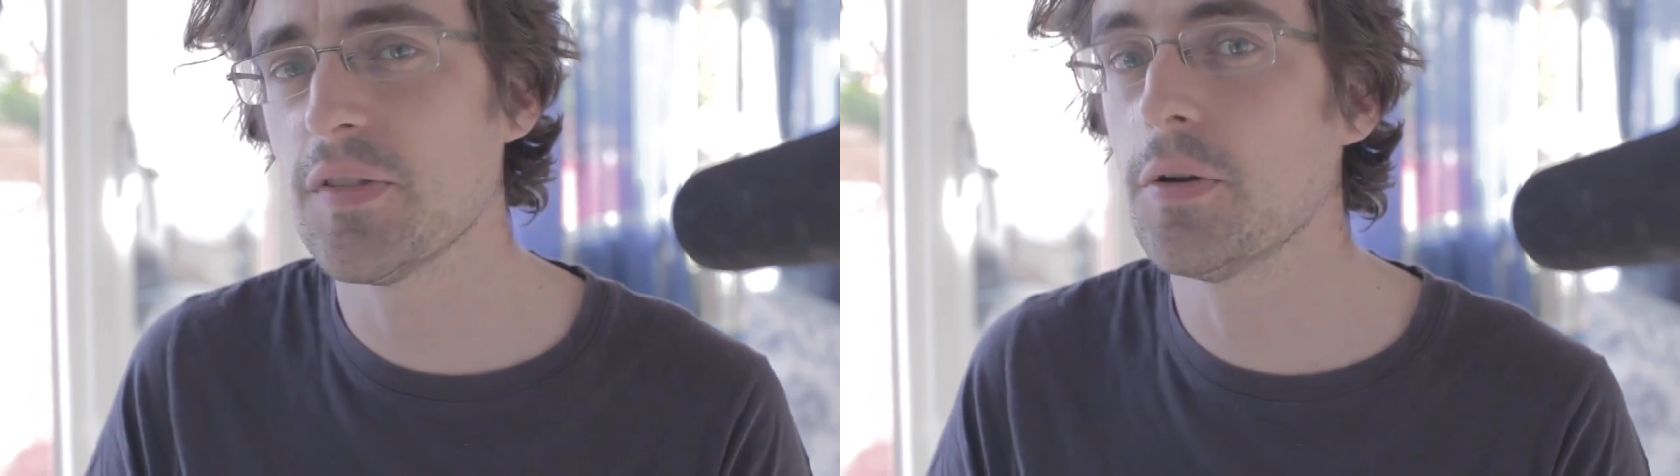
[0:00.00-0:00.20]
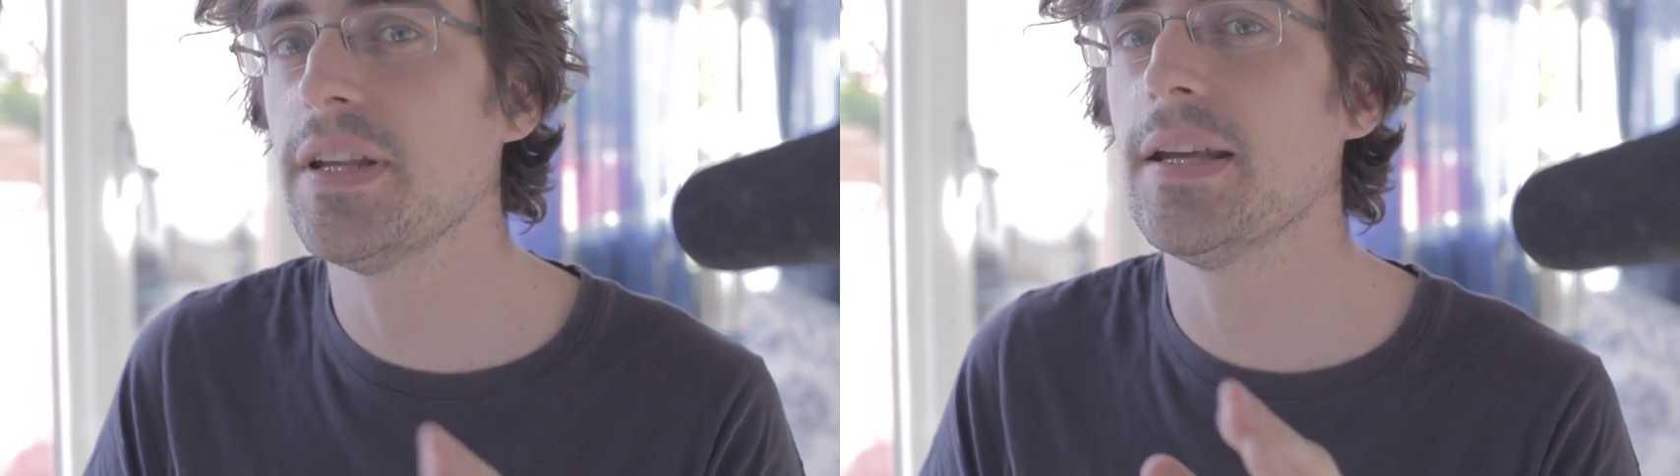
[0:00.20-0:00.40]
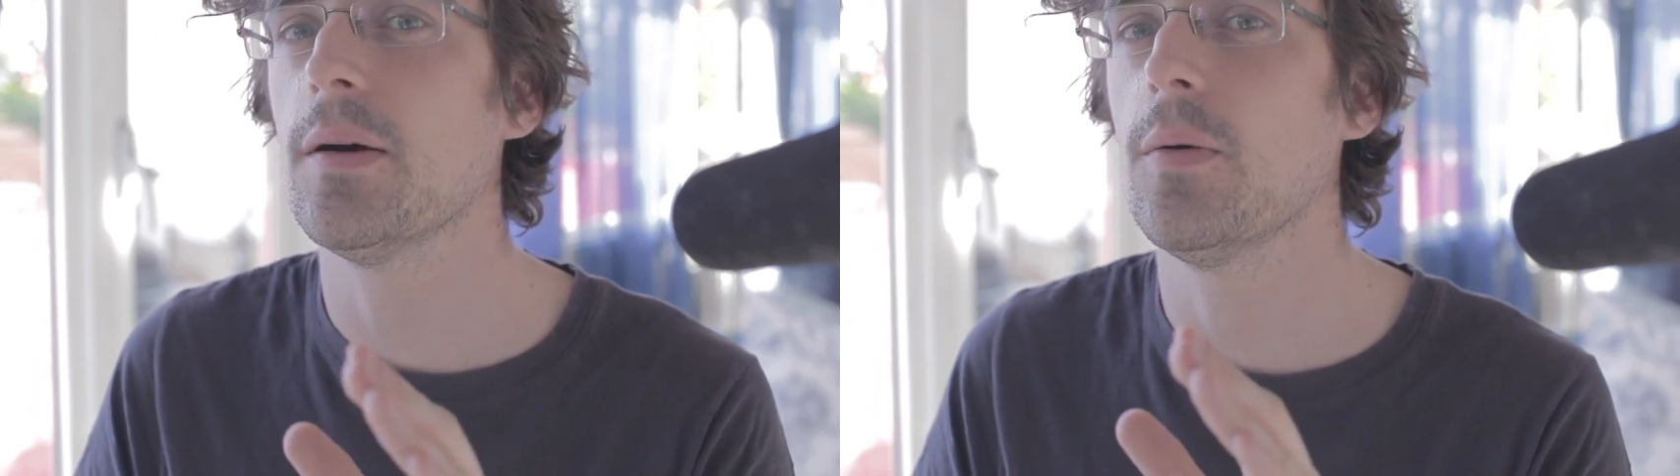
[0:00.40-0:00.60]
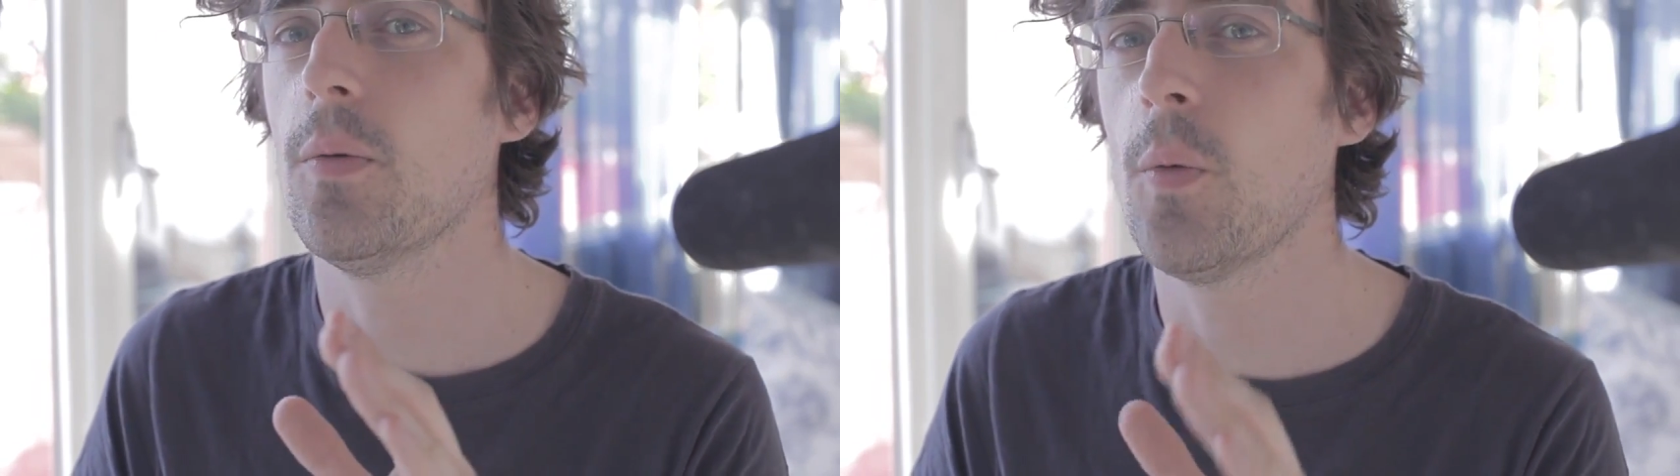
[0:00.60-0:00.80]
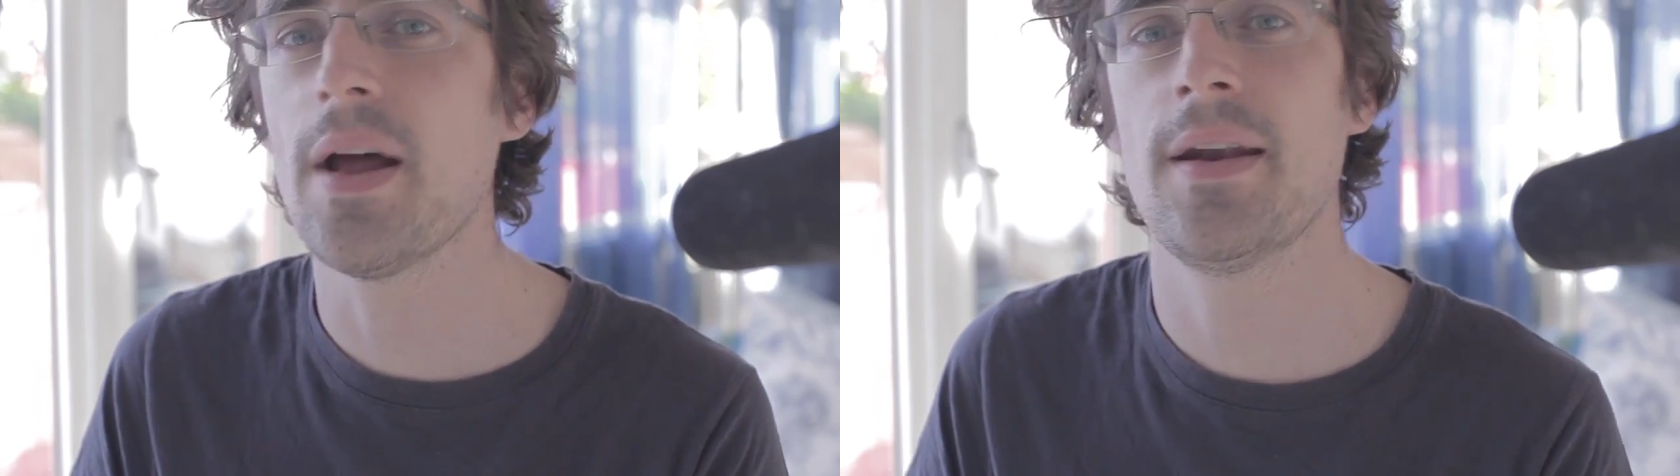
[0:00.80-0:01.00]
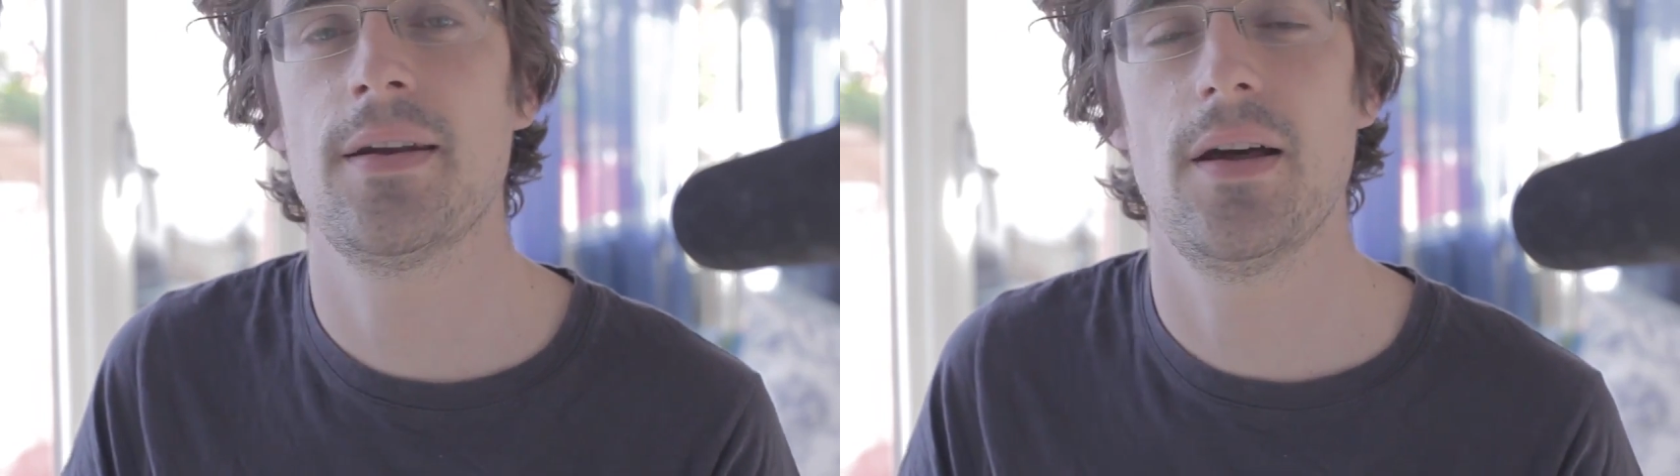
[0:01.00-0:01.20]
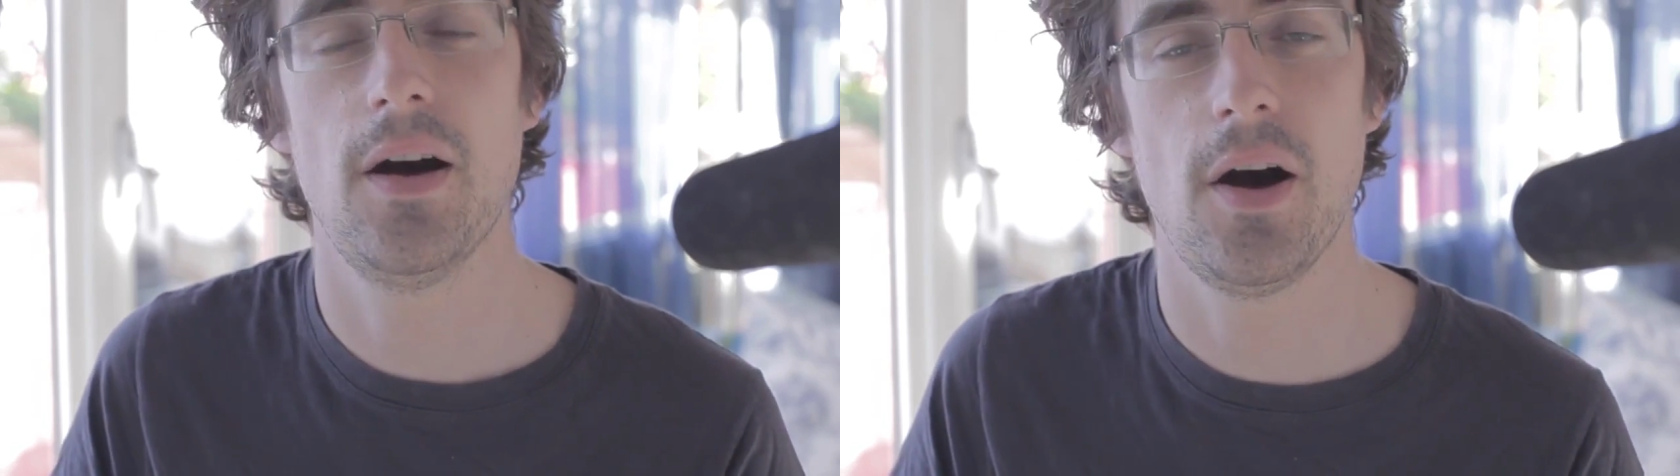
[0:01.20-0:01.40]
is only one